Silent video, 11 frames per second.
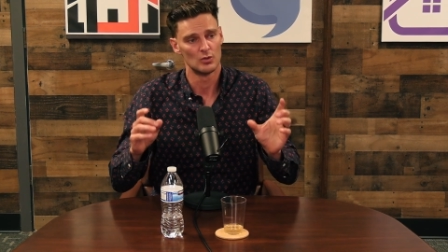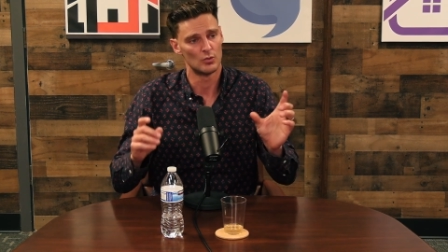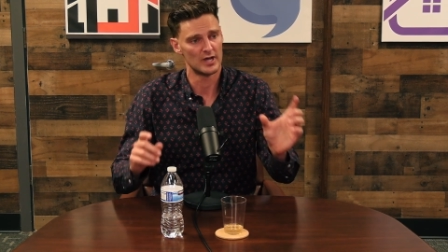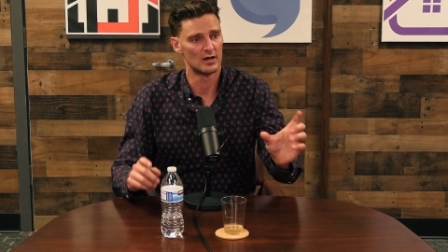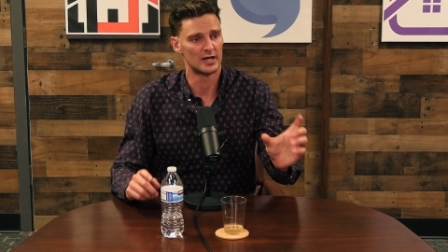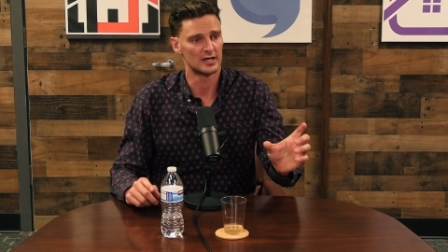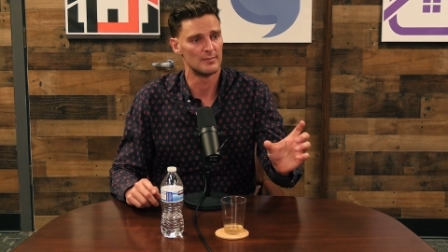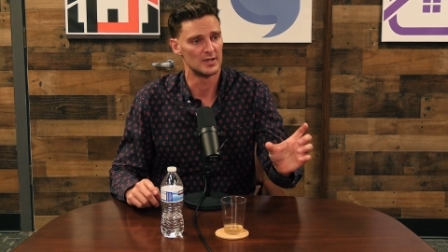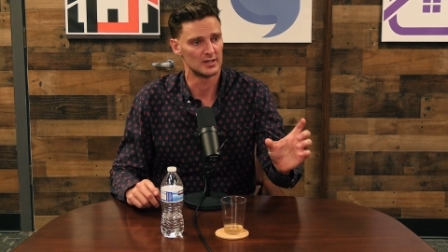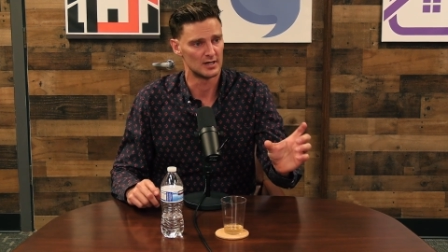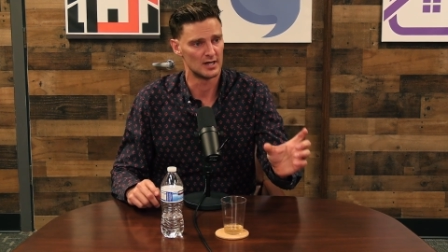We had like a
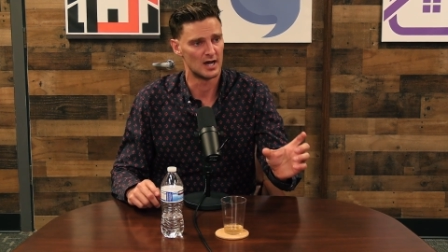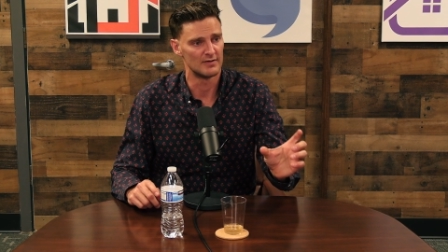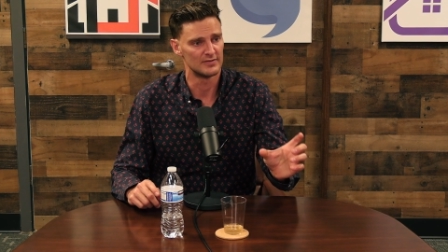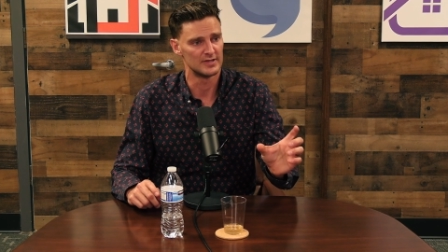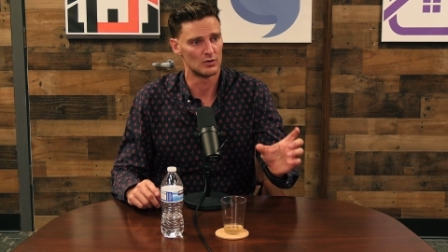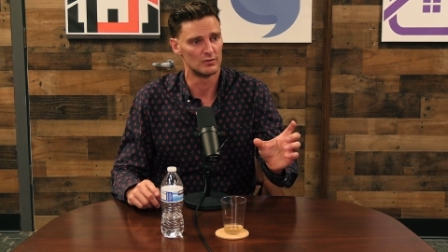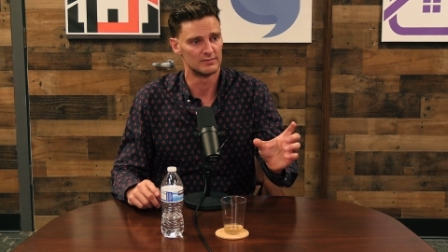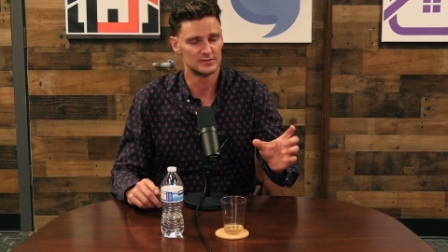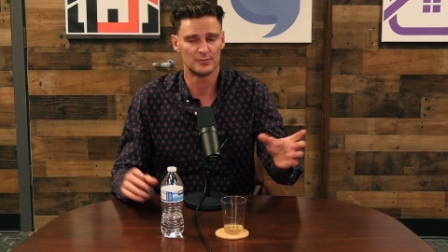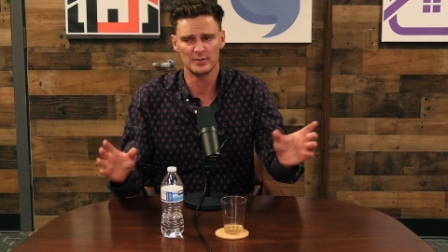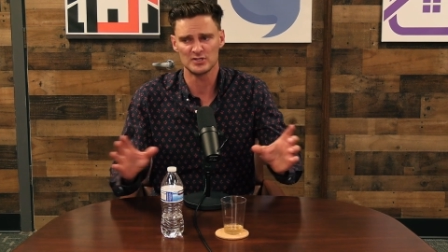million and a half in there of
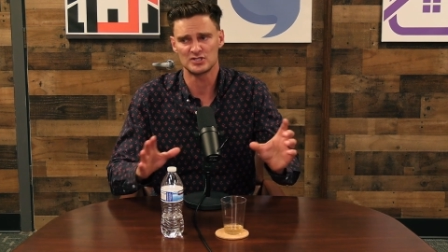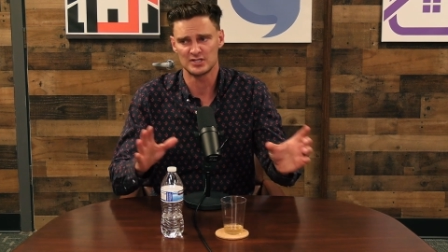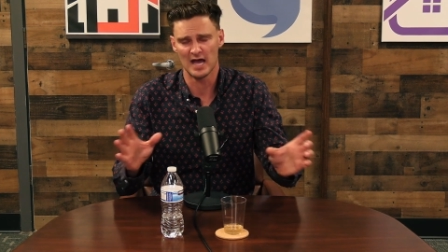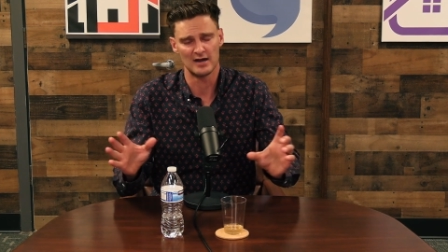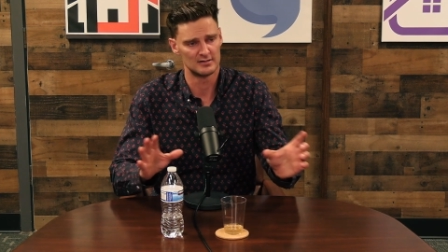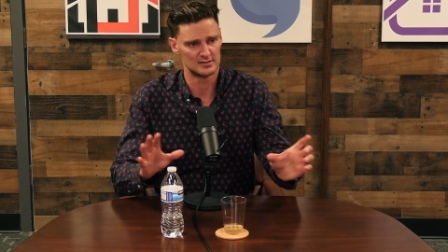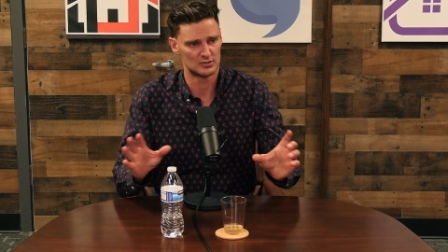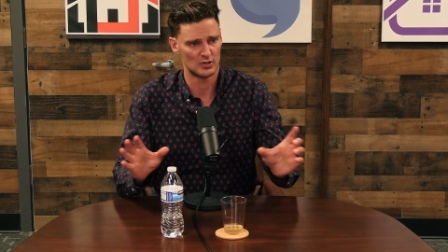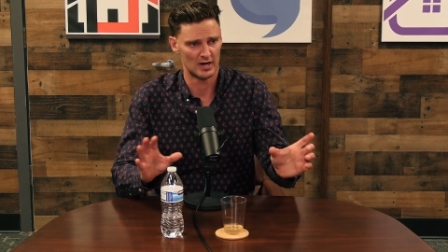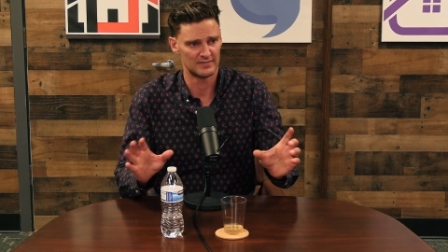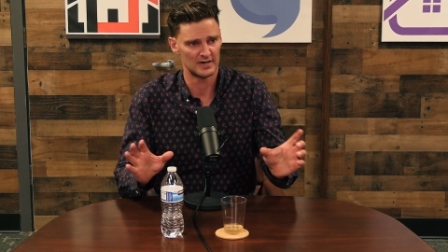so pretty much that
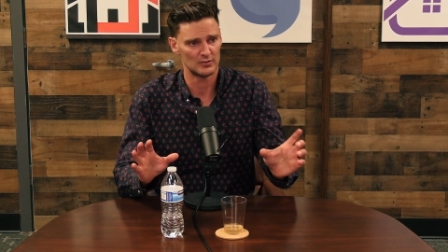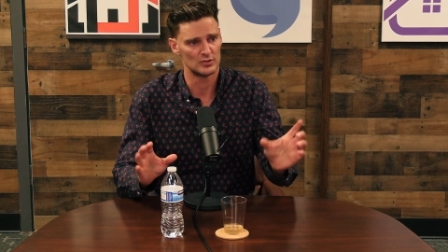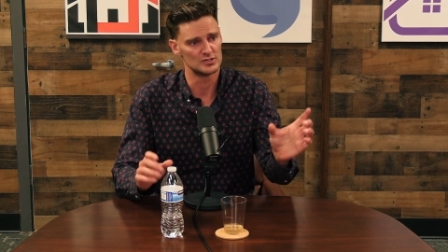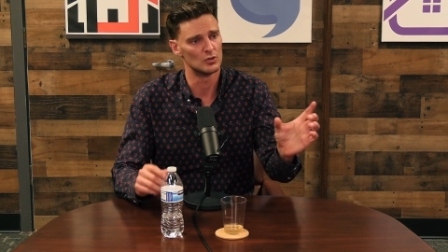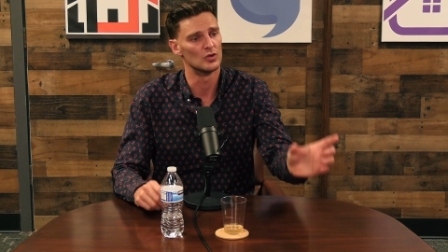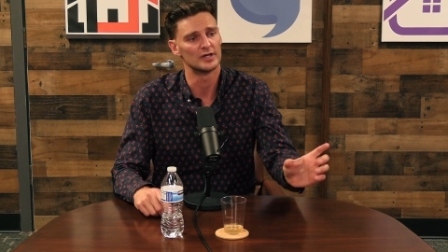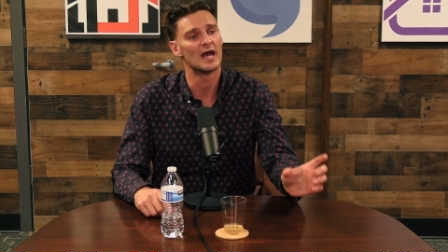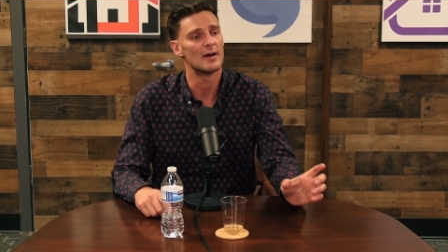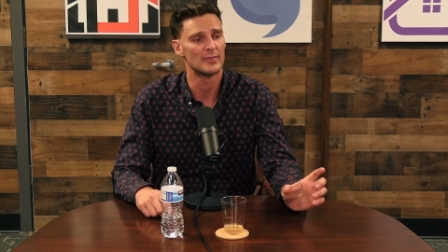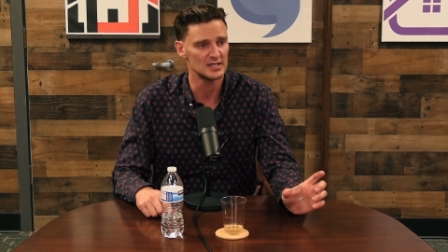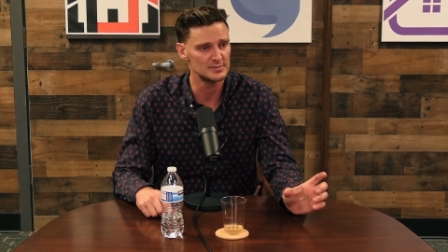crowdfunding was all the
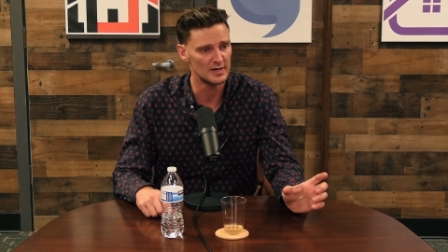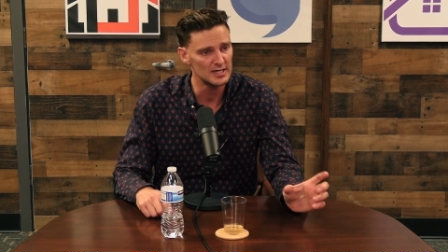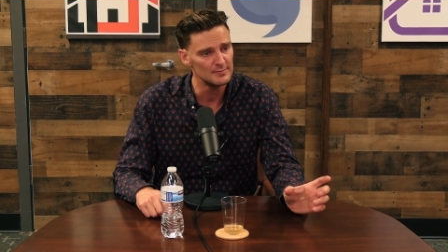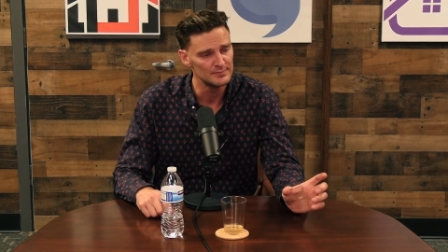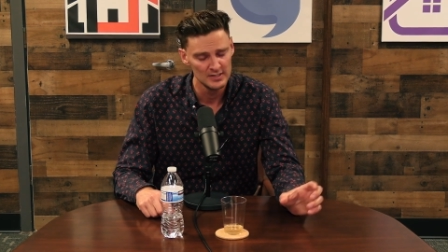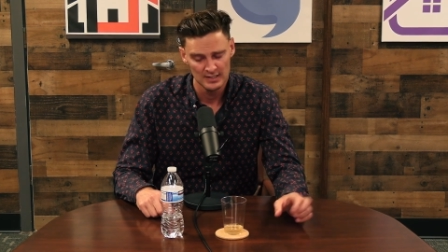capex money,